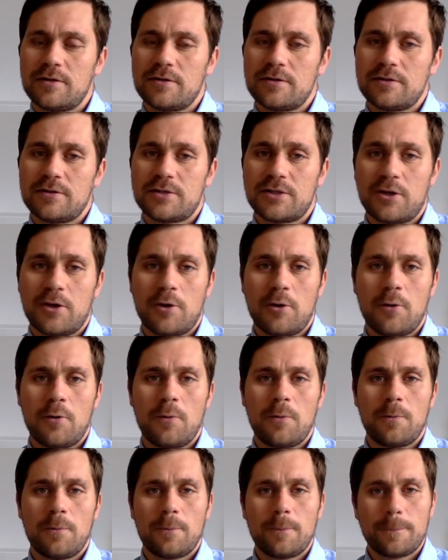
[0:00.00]

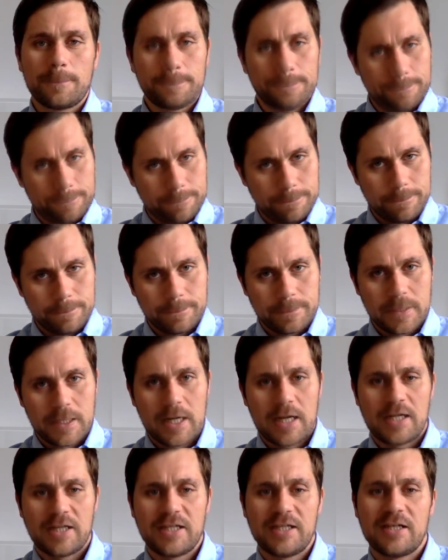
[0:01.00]
So
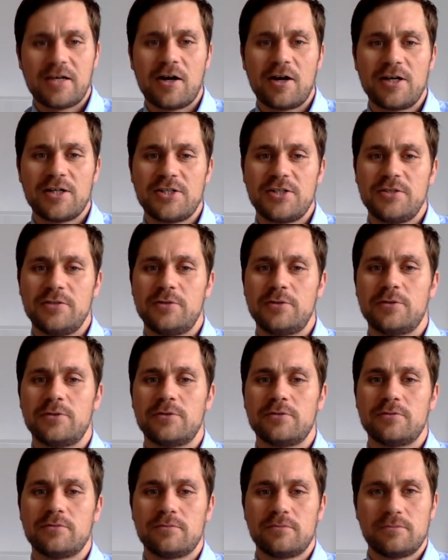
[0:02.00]
I'll encourage you
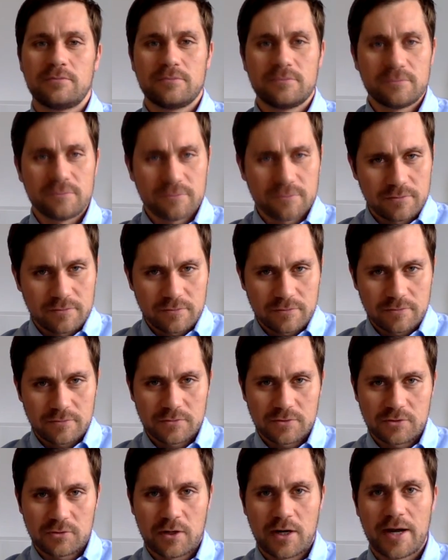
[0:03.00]
to
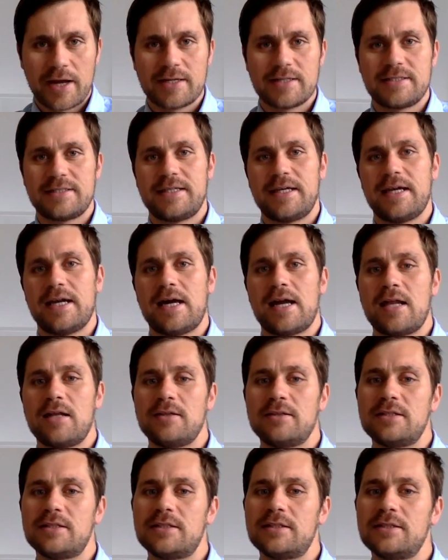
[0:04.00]
try and stay
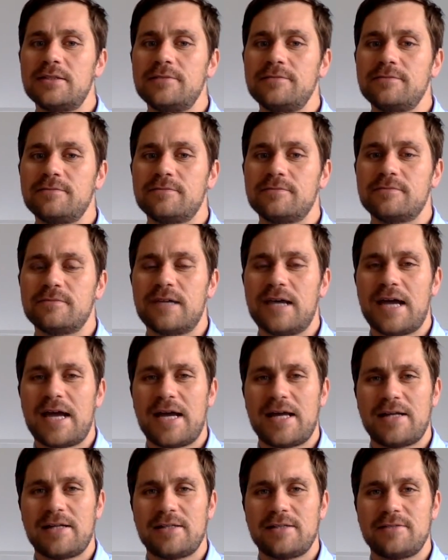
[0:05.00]
analytical
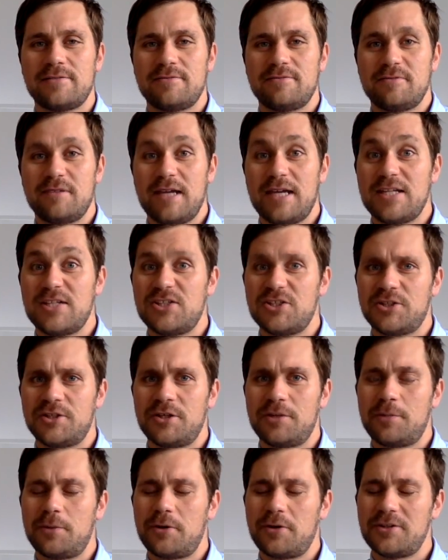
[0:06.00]
and enjoy
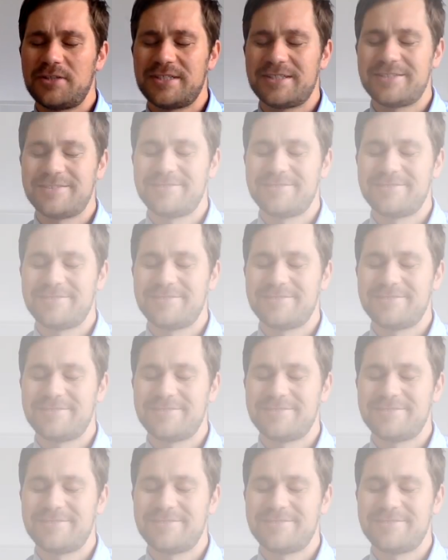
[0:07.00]
your project.